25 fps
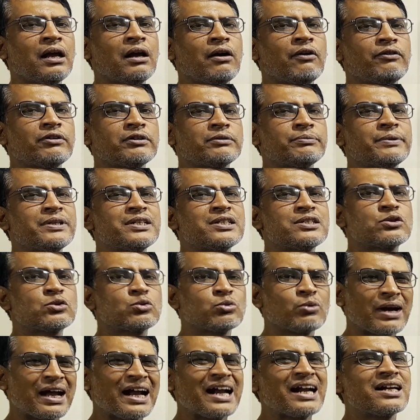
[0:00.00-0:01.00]
It means to
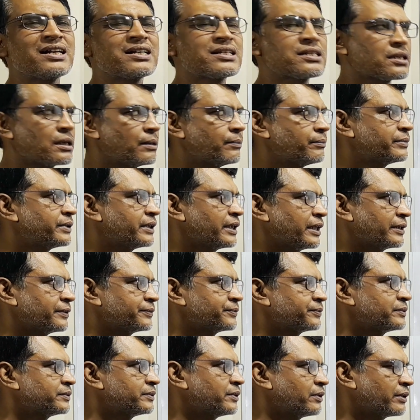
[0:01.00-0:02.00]
end something.
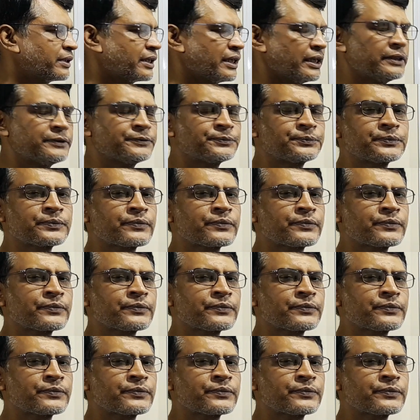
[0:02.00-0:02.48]
Okay,